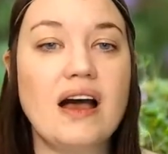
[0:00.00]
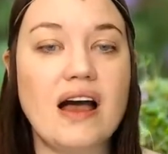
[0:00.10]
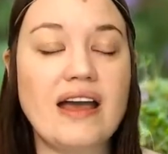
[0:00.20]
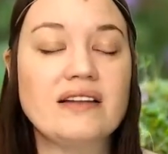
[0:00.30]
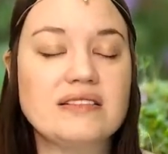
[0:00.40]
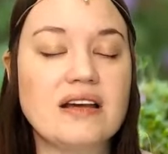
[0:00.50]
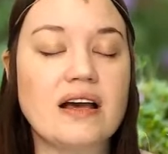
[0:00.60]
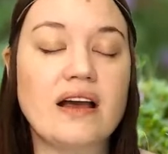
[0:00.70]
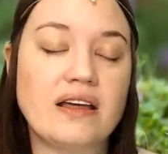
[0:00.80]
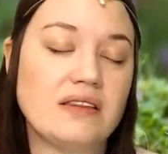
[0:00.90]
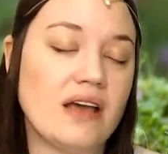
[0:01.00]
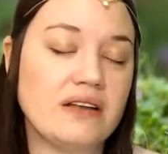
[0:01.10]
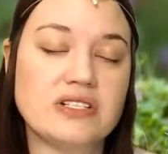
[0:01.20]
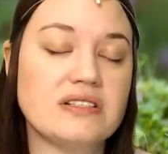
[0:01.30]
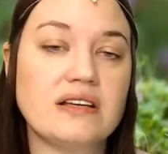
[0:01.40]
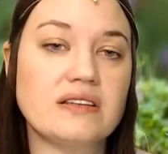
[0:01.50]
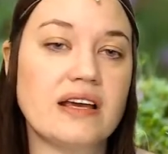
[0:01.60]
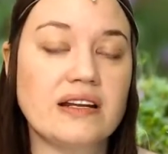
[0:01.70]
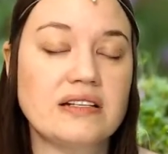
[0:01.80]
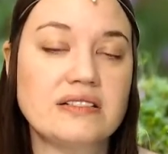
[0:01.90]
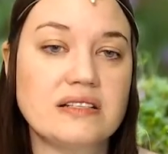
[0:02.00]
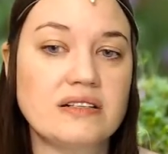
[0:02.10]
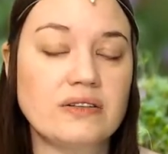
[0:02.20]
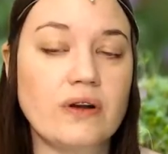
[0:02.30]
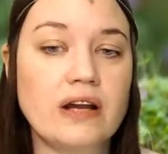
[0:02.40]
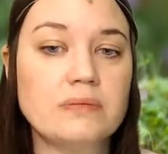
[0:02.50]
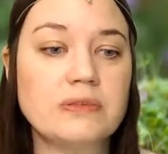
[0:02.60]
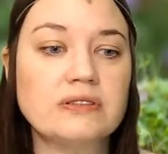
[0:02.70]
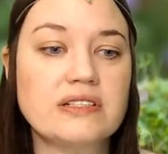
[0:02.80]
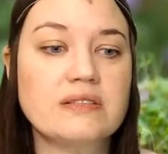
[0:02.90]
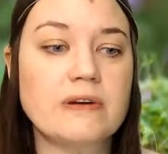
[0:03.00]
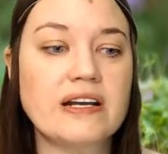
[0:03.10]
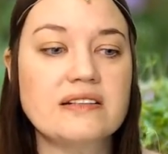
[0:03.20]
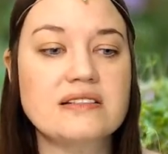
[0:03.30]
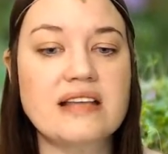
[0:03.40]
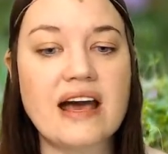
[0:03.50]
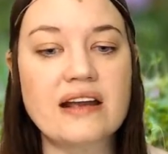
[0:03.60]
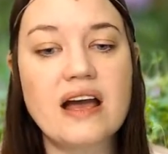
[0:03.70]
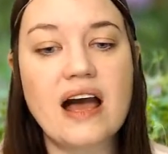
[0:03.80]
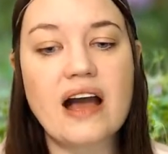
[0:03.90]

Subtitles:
And I just think that it's an incredible experience that